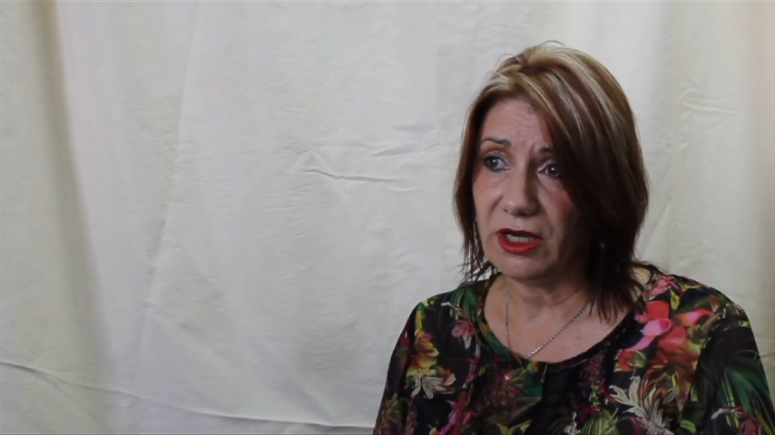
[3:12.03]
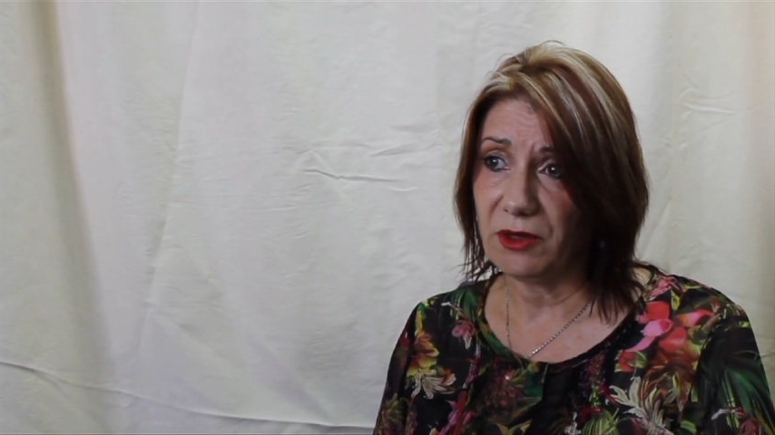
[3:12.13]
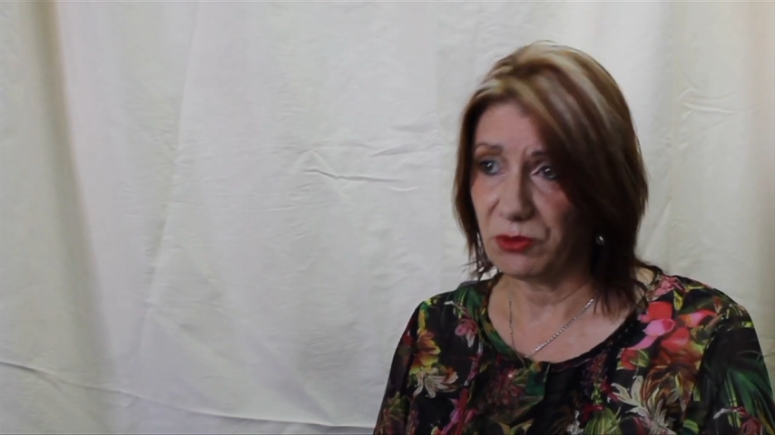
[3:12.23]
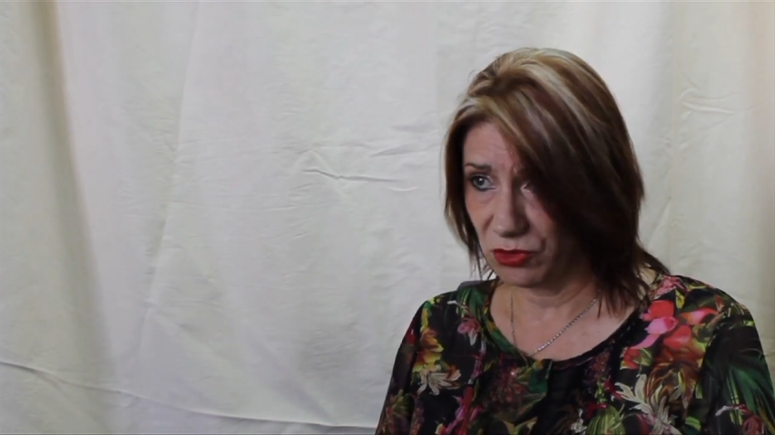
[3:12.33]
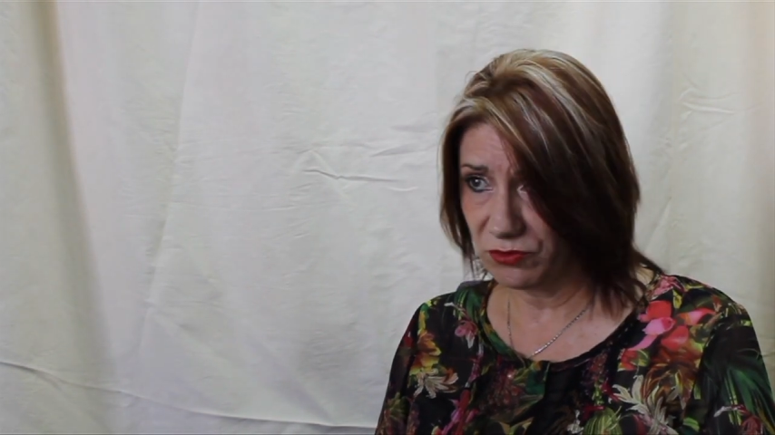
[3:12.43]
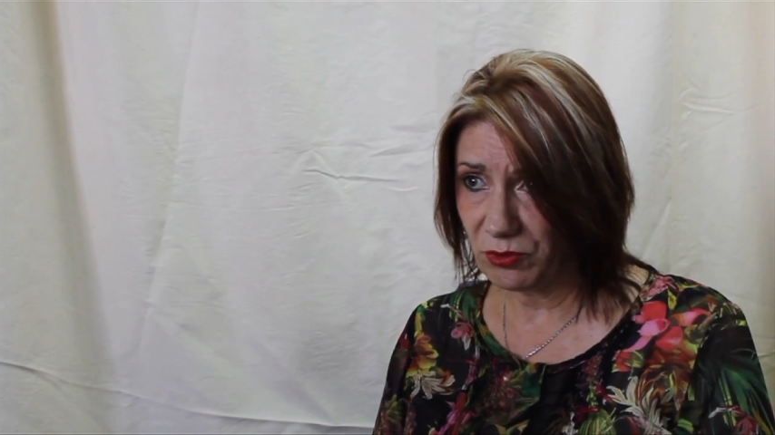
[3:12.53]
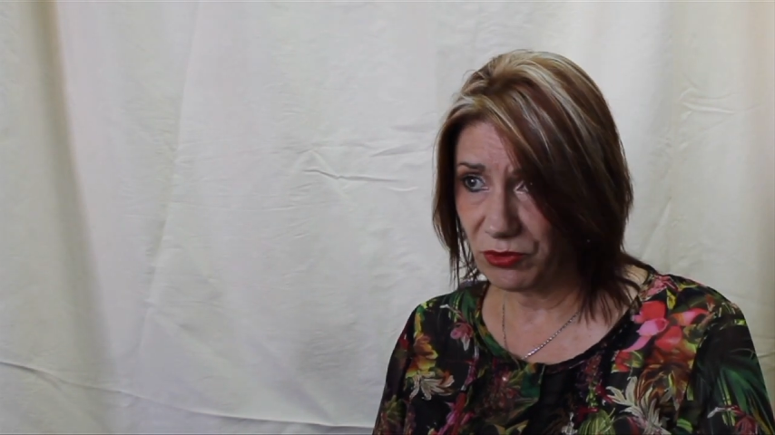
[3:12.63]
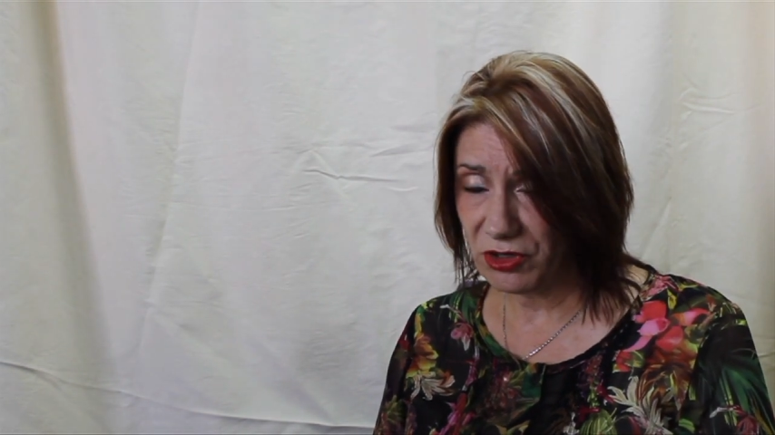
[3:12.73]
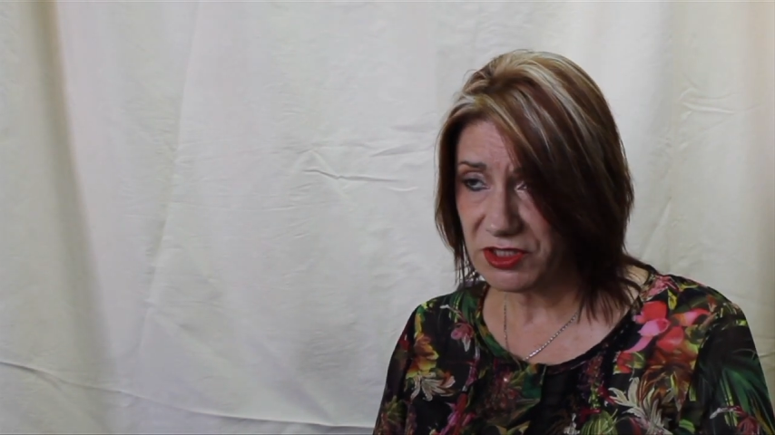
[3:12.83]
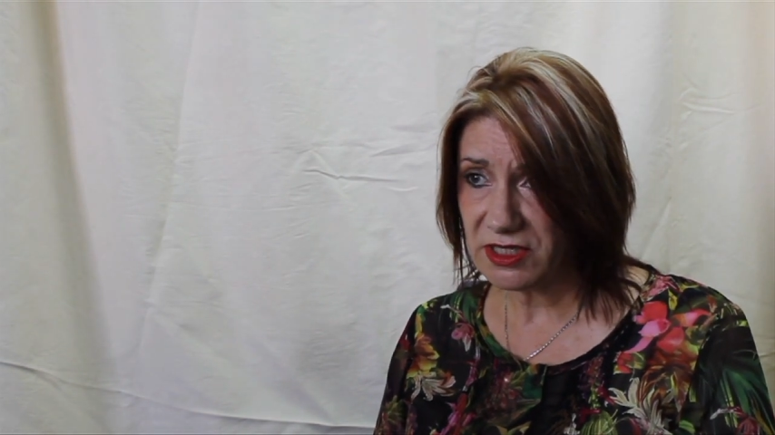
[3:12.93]
approval
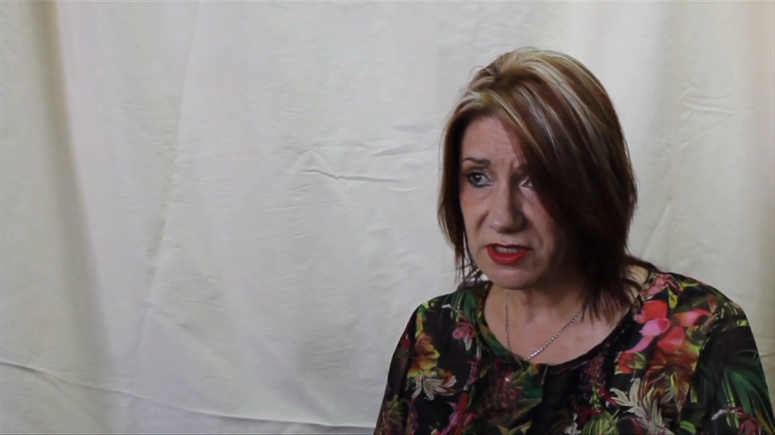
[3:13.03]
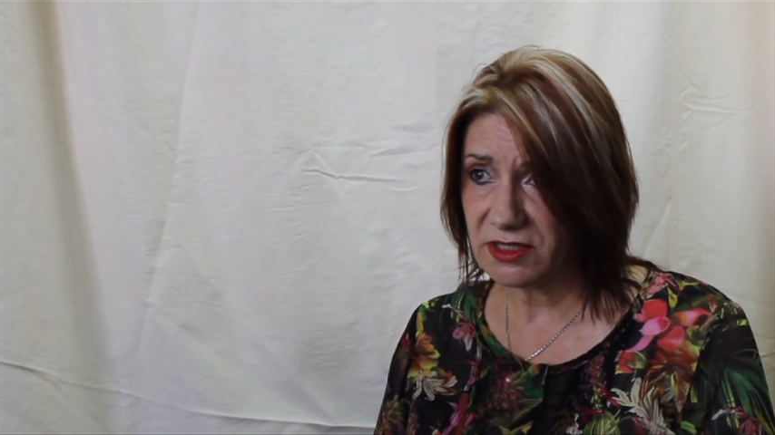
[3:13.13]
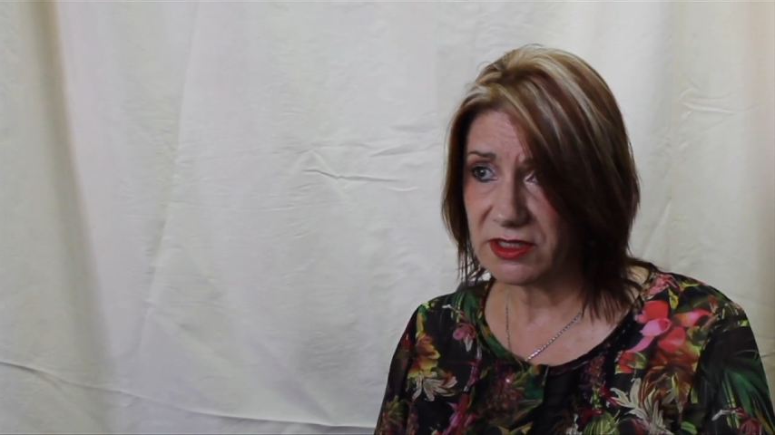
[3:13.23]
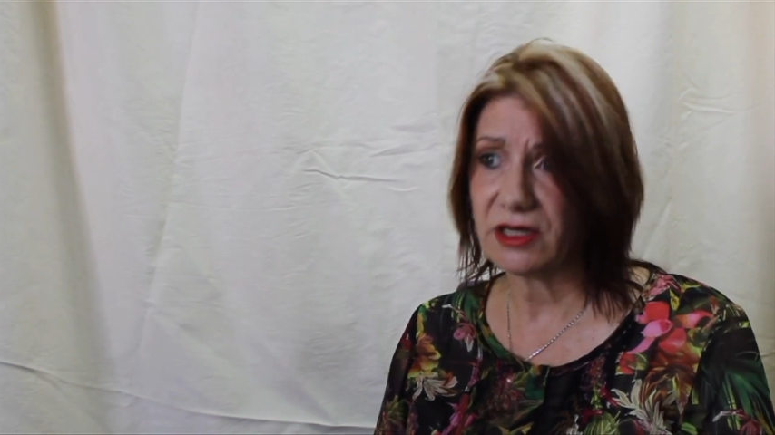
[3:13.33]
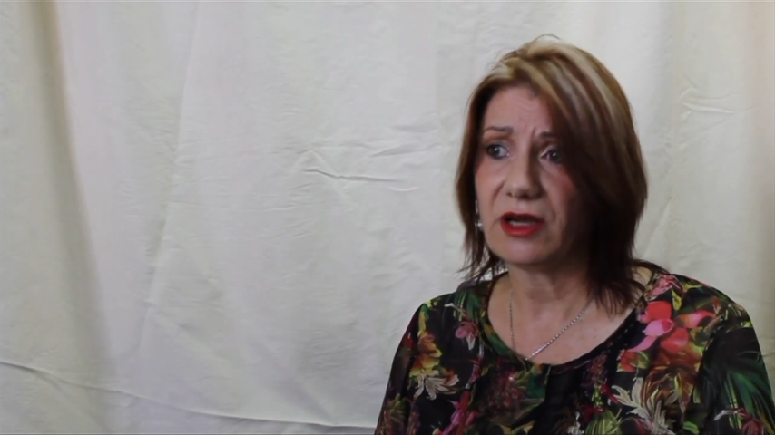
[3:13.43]
processes that